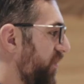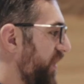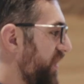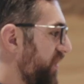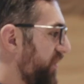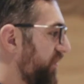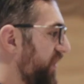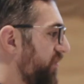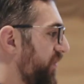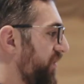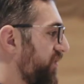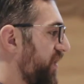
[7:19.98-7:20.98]
we need to
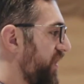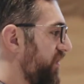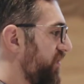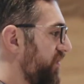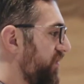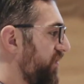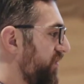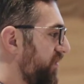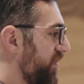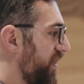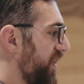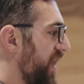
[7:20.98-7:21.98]
understand what they're trying to do
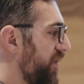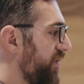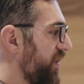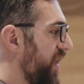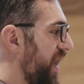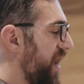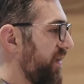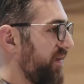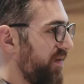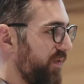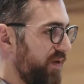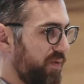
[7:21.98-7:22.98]
and how they're going to act
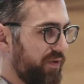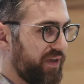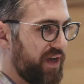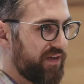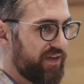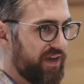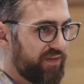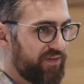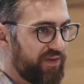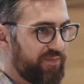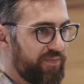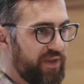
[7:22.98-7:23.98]
in real-world context.
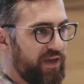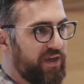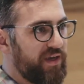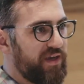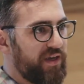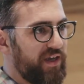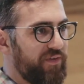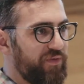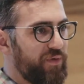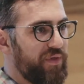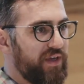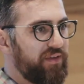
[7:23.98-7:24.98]
So if
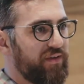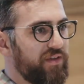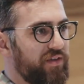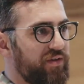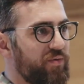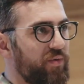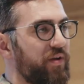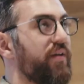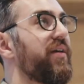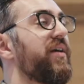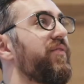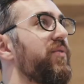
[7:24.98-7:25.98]
you think
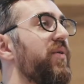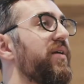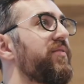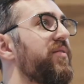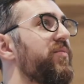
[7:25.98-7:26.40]
if you want